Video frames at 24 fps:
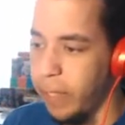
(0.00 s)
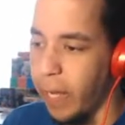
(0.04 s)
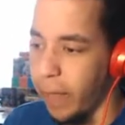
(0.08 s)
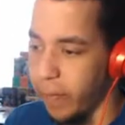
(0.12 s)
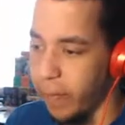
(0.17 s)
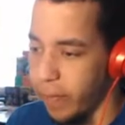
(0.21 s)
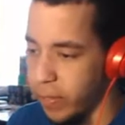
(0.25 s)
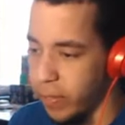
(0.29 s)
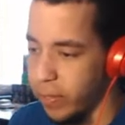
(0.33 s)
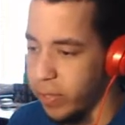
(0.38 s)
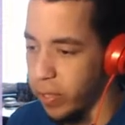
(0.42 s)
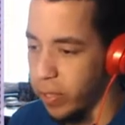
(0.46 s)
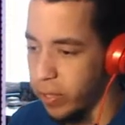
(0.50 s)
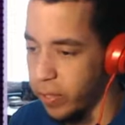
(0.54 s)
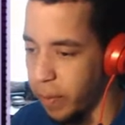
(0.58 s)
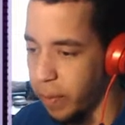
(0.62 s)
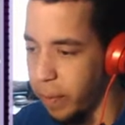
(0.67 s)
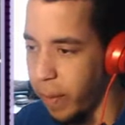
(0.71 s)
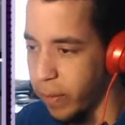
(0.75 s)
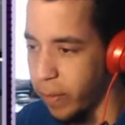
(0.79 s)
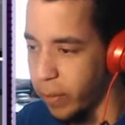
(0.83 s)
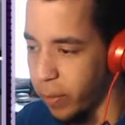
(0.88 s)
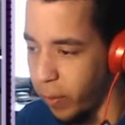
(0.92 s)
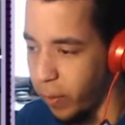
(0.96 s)
Yeah, this looks
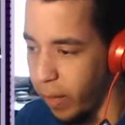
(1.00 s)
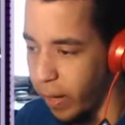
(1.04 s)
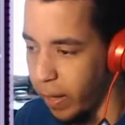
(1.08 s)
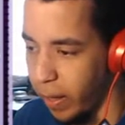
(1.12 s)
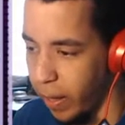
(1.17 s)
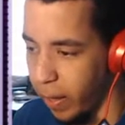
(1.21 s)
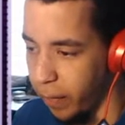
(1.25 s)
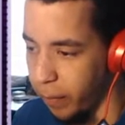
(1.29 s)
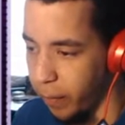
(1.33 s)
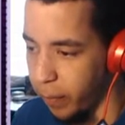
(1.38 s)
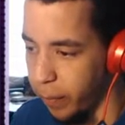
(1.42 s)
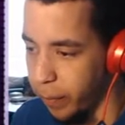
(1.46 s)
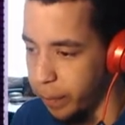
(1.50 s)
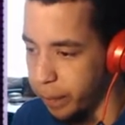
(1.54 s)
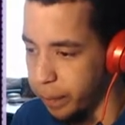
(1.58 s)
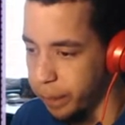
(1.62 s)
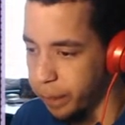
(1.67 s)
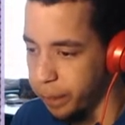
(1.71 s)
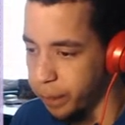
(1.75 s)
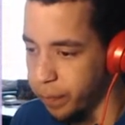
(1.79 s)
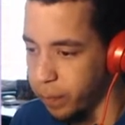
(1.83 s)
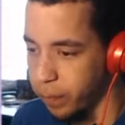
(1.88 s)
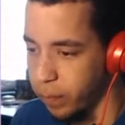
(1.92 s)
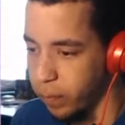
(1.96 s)
about the right level.
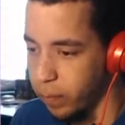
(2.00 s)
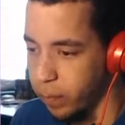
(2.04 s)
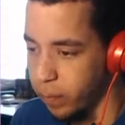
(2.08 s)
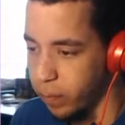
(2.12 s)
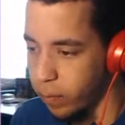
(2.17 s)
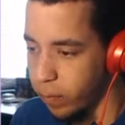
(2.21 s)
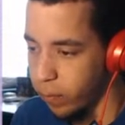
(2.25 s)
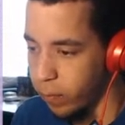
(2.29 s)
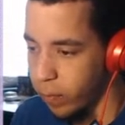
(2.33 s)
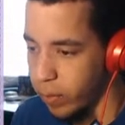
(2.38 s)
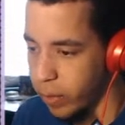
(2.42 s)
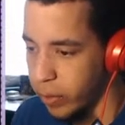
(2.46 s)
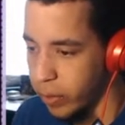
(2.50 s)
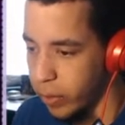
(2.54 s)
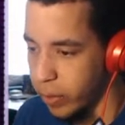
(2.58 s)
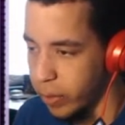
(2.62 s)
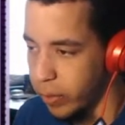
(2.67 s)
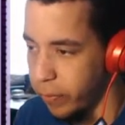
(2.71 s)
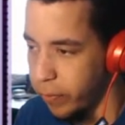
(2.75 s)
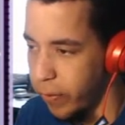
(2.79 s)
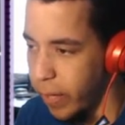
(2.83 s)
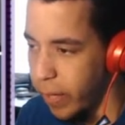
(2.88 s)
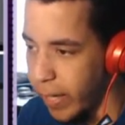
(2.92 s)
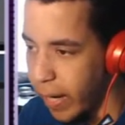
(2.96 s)
So
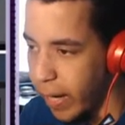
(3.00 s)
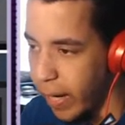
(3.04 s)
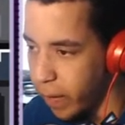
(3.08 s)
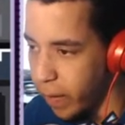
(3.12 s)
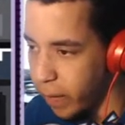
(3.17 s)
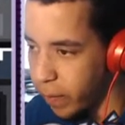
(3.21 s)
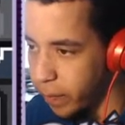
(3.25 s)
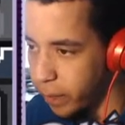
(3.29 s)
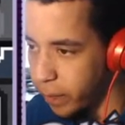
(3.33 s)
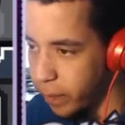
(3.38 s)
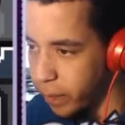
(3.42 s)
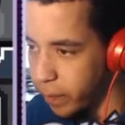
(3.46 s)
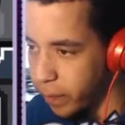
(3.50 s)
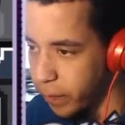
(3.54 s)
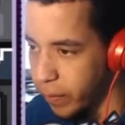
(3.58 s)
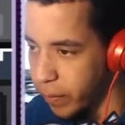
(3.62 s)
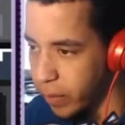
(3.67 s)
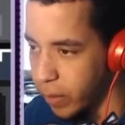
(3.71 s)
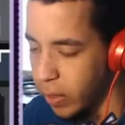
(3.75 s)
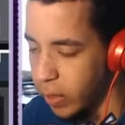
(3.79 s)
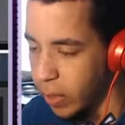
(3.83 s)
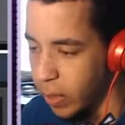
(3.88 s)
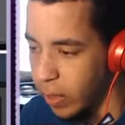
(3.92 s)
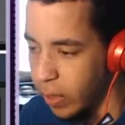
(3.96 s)
let's fake out.
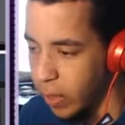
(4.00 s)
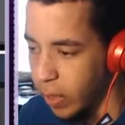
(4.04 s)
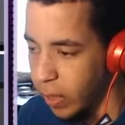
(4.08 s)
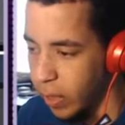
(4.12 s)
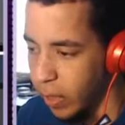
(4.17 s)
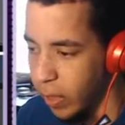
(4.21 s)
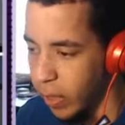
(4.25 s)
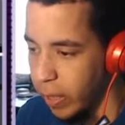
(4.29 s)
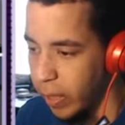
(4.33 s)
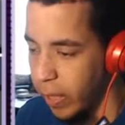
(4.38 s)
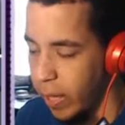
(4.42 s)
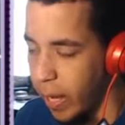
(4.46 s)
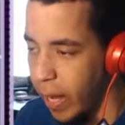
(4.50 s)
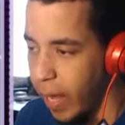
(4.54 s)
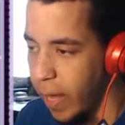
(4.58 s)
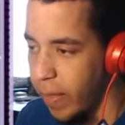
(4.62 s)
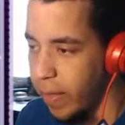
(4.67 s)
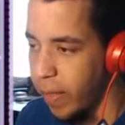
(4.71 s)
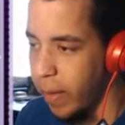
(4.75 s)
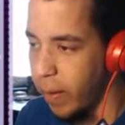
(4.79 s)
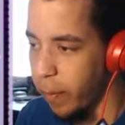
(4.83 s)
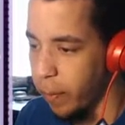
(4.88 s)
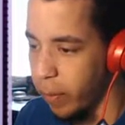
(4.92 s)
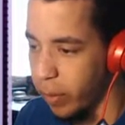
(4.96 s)

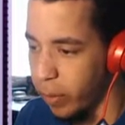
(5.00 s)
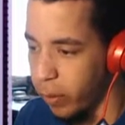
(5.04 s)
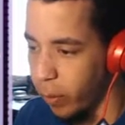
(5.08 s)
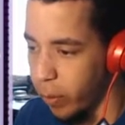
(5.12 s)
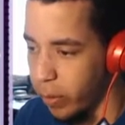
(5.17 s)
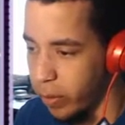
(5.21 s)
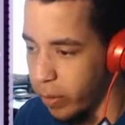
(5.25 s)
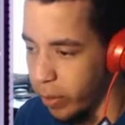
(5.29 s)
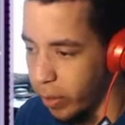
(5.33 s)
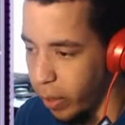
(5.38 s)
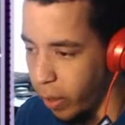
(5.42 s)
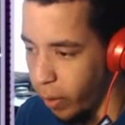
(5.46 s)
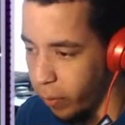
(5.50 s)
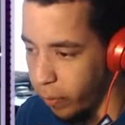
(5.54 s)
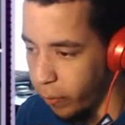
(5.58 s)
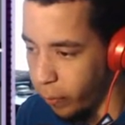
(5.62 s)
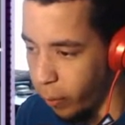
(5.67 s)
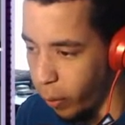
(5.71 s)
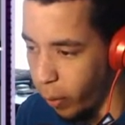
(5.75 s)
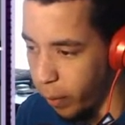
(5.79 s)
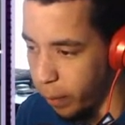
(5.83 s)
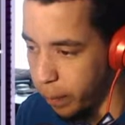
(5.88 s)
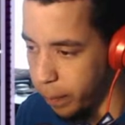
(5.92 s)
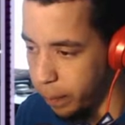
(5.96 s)
And then we're going to go
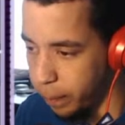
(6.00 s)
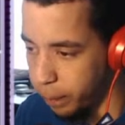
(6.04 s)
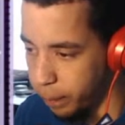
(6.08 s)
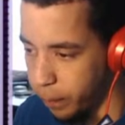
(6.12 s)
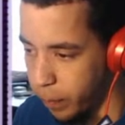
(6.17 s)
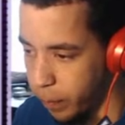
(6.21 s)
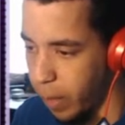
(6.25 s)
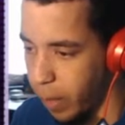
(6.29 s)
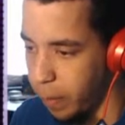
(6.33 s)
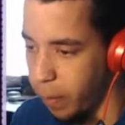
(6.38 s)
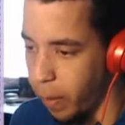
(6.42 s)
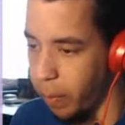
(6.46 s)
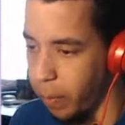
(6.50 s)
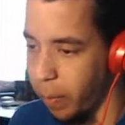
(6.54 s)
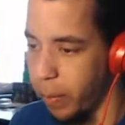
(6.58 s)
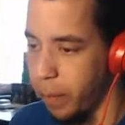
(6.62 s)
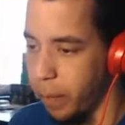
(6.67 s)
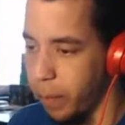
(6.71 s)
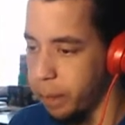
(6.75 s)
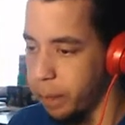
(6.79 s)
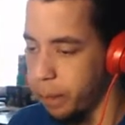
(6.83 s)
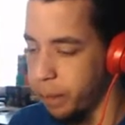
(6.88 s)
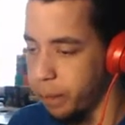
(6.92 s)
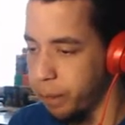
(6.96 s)
for a bubble
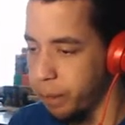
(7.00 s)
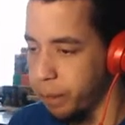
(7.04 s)
beam.